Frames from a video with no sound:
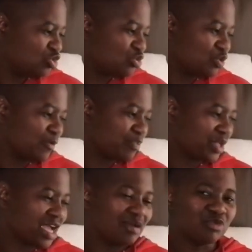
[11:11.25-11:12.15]
So
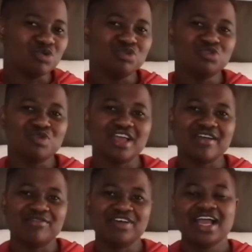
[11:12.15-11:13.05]
I am going to
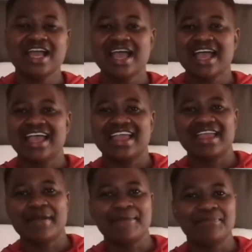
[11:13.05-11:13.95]
have
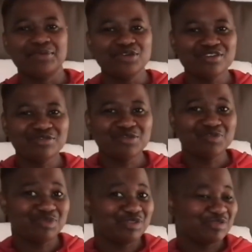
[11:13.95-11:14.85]
a beautiful,
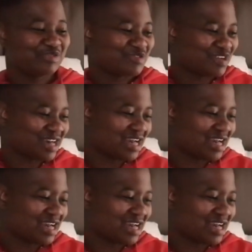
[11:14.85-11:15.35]
beautiful,